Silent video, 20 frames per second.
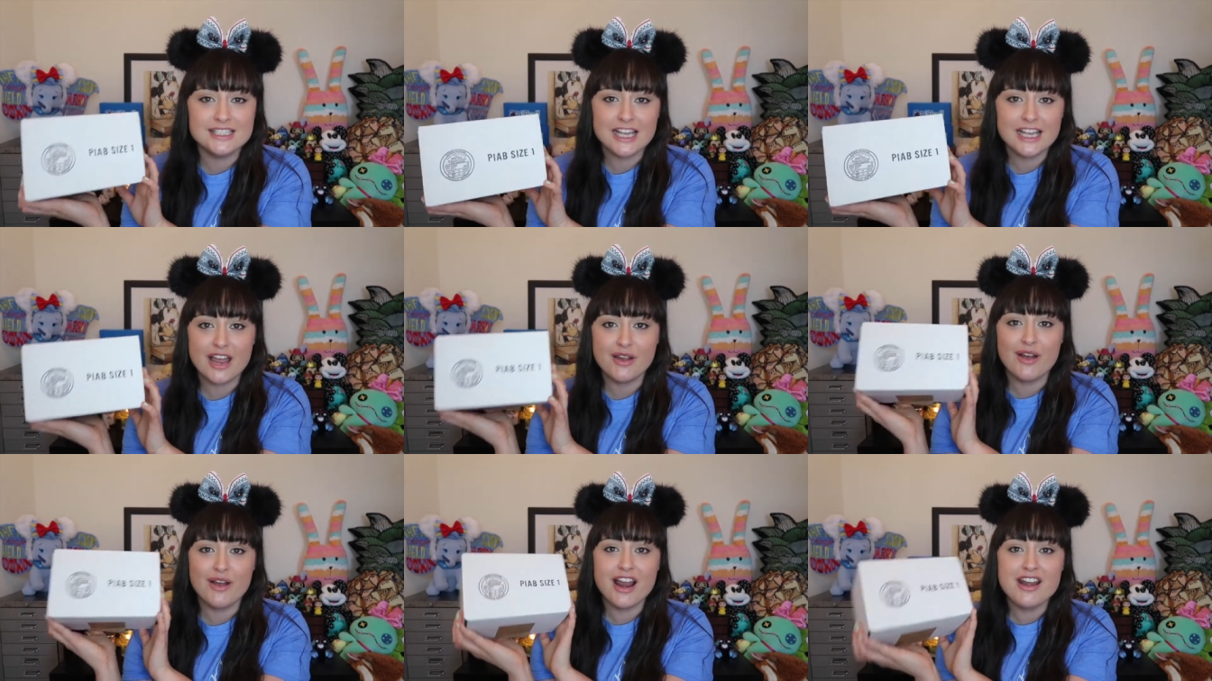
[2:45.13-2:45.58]

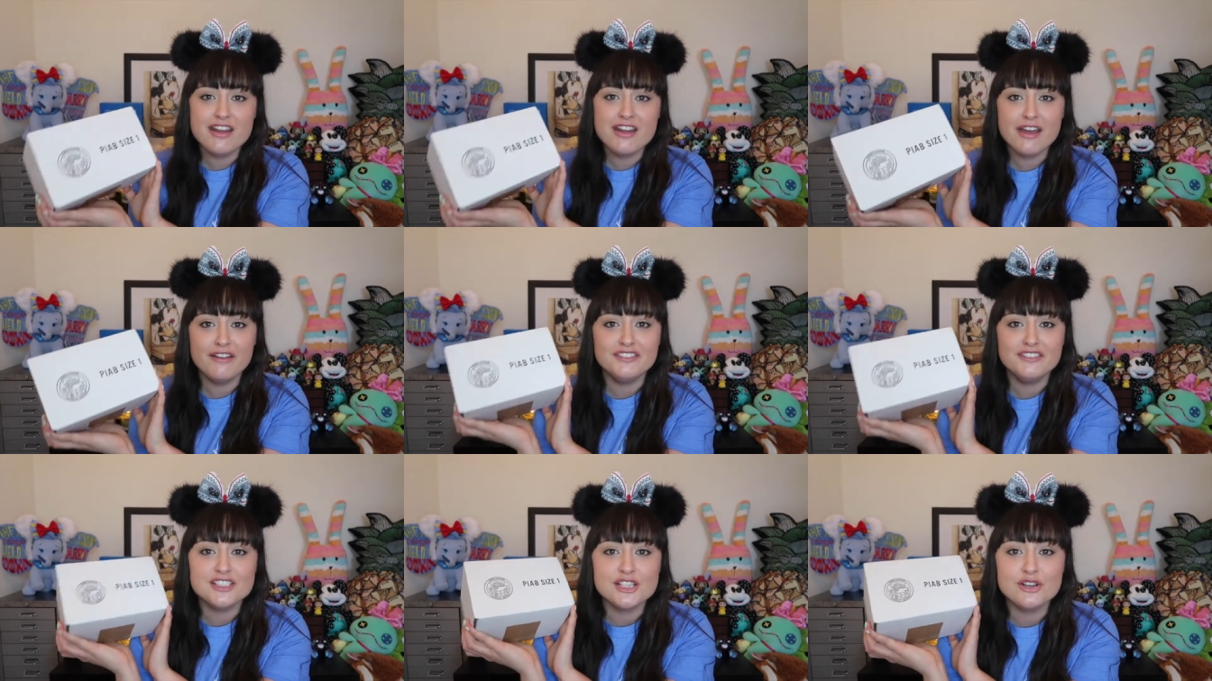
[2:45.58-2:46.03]
So
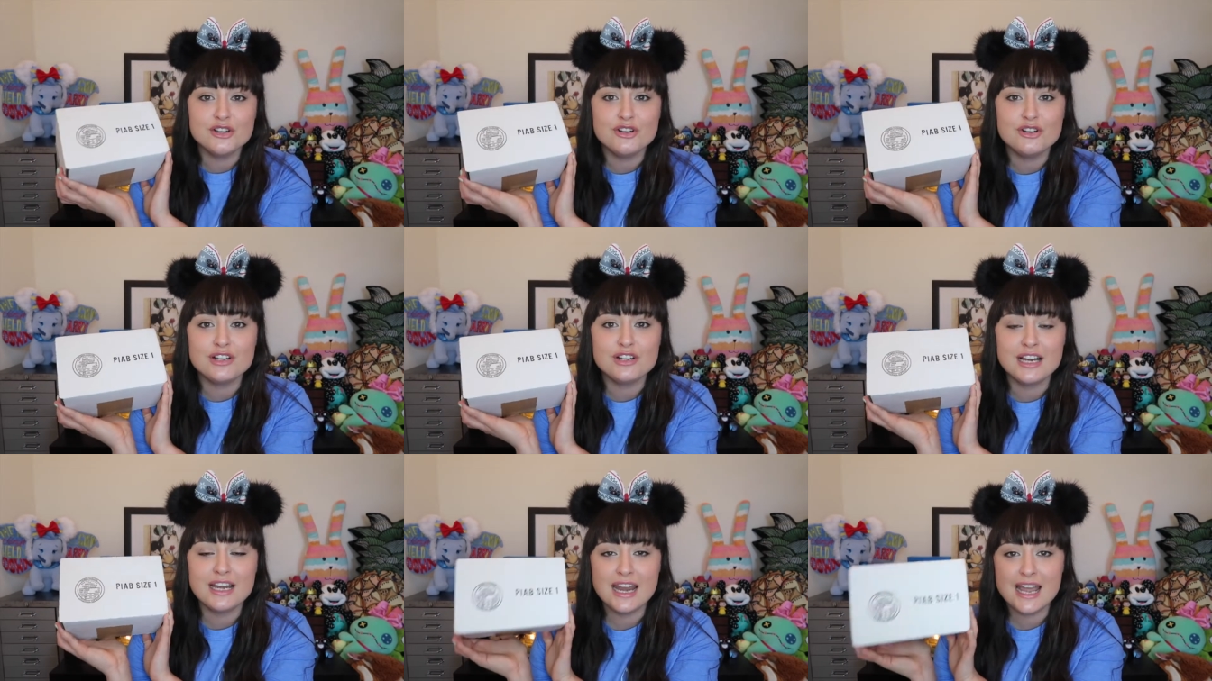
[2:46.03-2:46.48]
enough
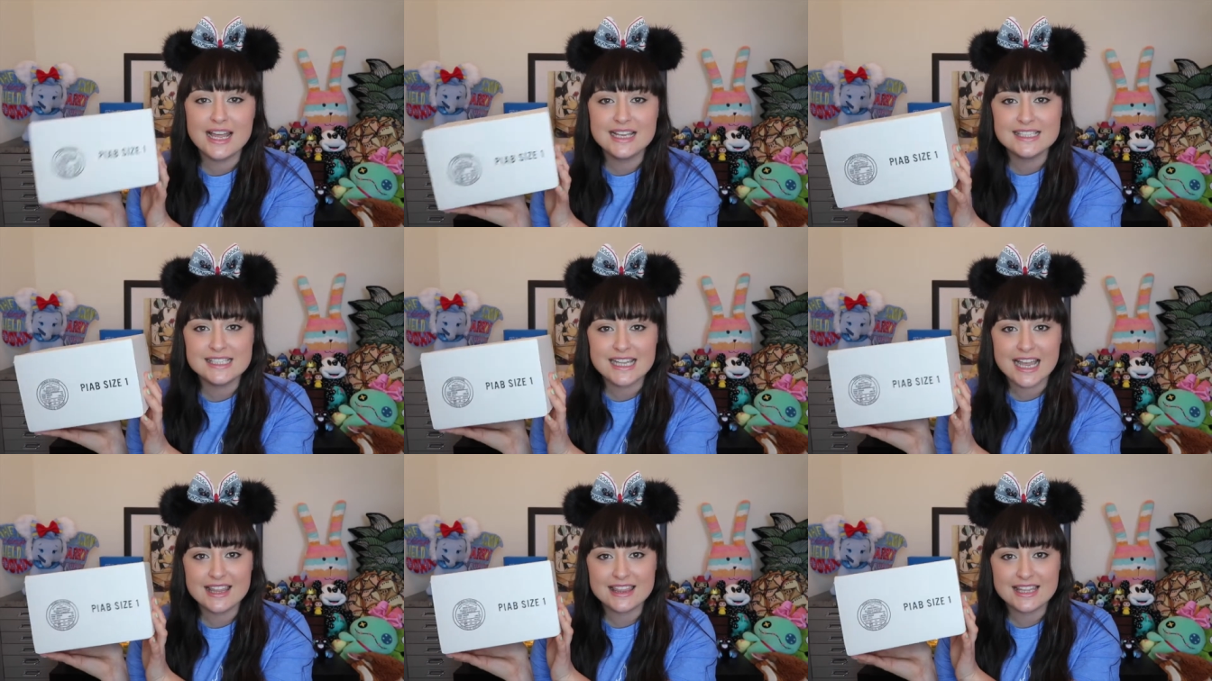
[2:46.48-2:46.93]
talk,
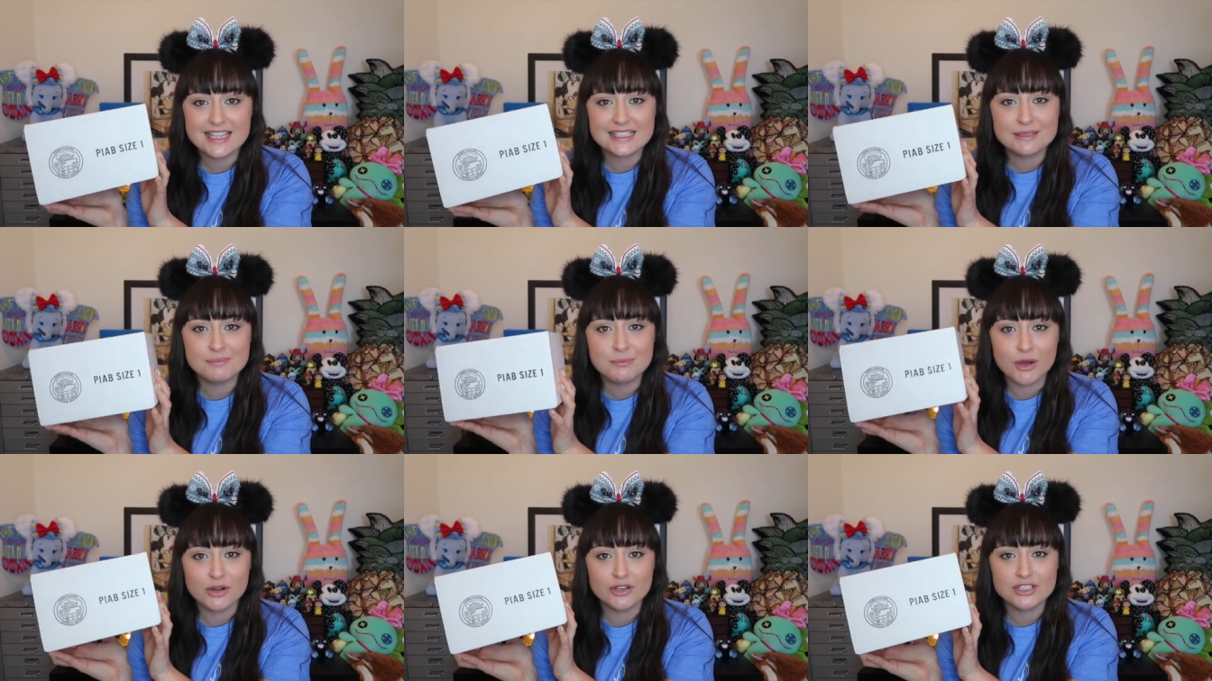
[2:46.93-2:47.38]
let's get
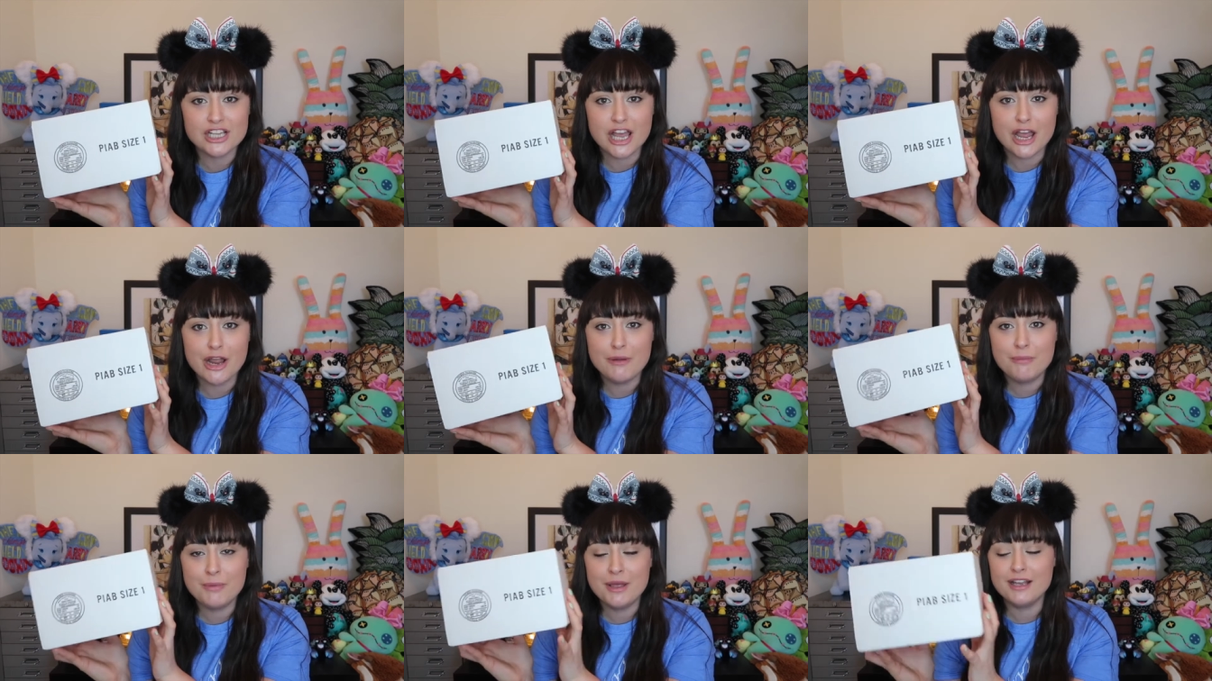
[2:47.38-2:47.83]
this box
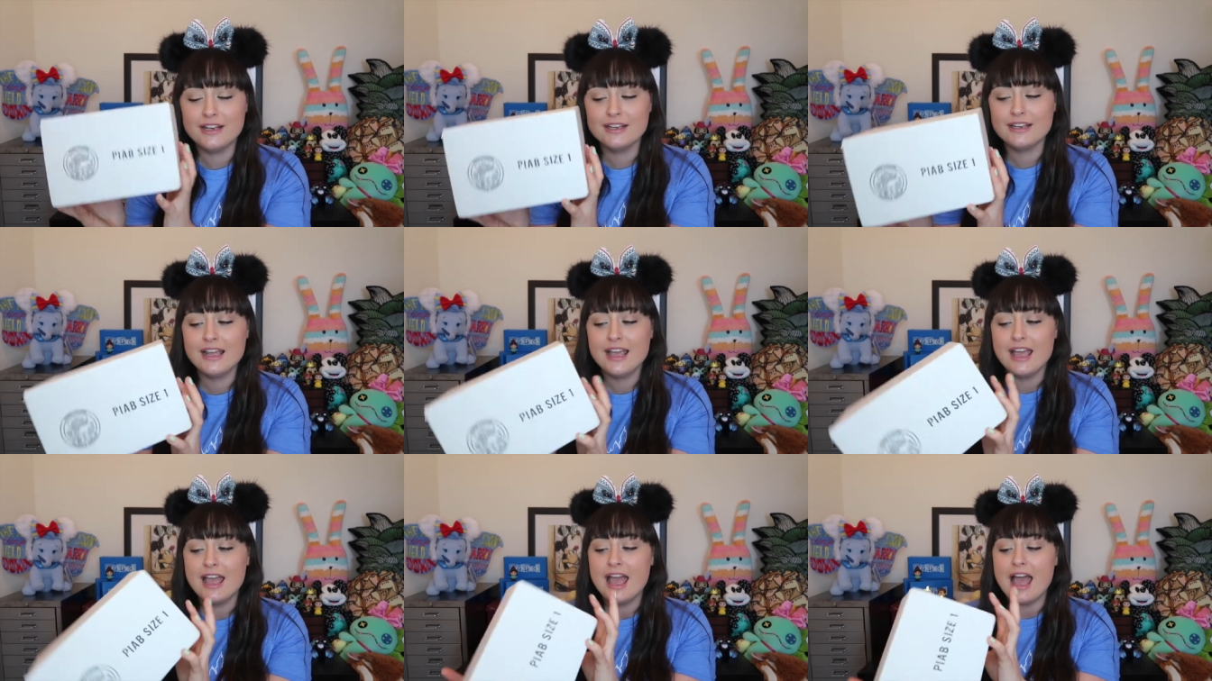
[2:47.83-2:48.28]
open.